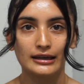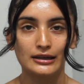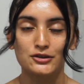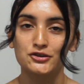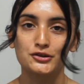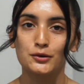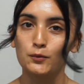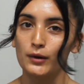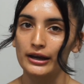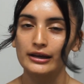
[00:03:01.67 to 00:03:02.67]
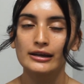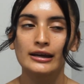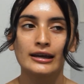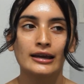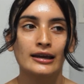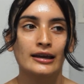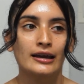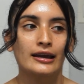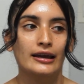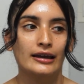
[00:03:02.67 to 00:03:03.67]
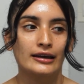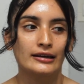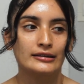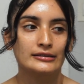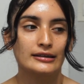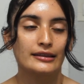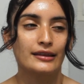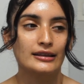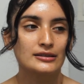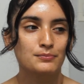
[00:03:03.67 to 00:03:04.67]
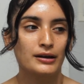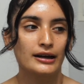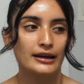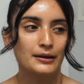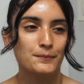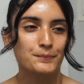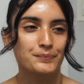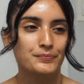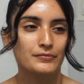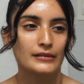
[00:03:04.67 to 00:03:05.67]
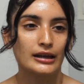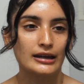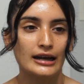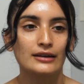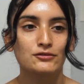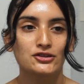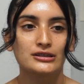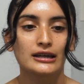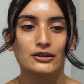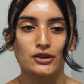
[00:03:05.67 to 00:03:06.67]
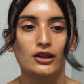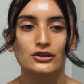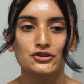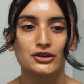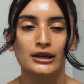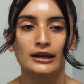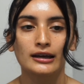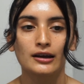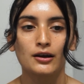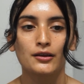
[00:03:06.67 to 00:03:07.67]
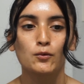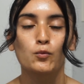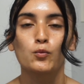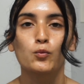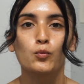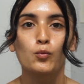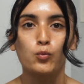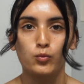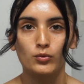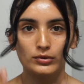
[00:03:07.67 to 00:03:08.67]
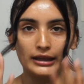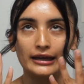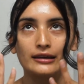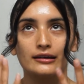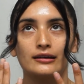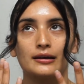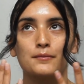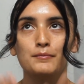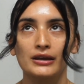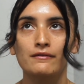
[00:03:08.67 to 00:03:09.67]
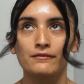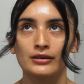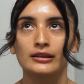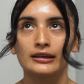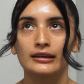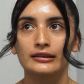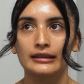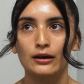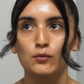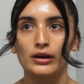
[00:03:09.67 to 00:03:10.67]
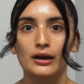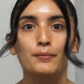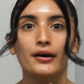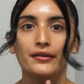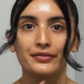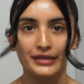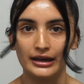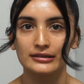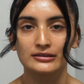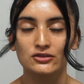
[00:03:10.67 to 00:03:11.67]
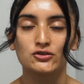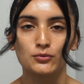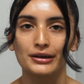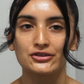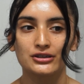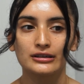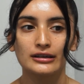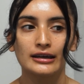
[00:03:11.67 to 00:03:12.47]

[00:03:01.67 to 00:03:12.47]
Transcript: in a certain way, and that's by kind of just acknowledging like me feeling that way about that situation